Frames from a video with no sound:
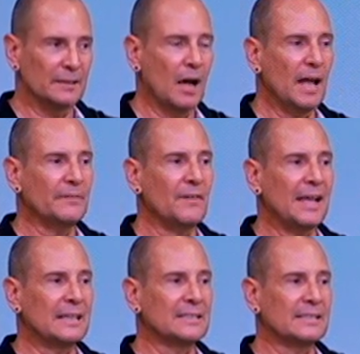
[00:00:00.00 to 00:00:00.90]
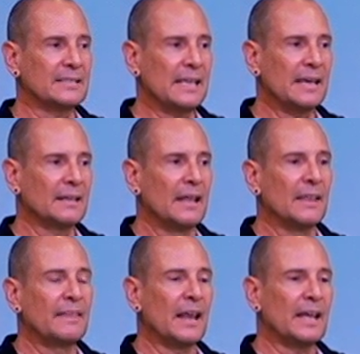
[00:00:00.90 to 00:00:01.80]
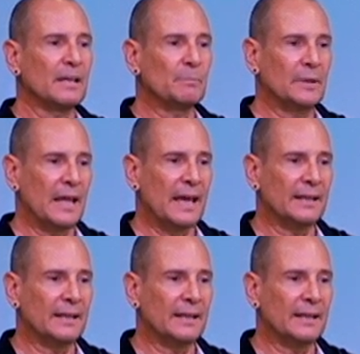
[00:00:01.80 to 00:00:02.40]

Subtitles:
Not if I can see it, then I can plan